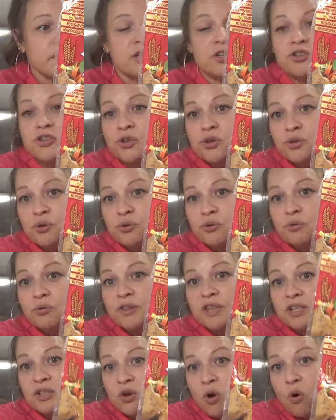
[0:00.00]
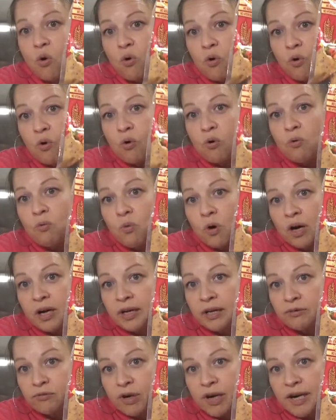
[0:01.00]
And two, this whole
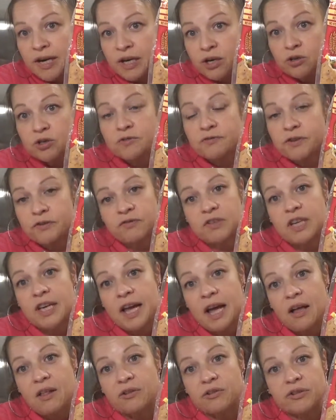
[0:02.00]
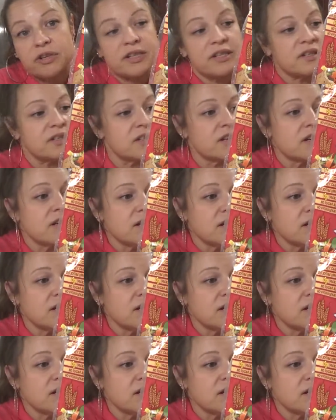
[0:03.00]
one right here is 50 calories.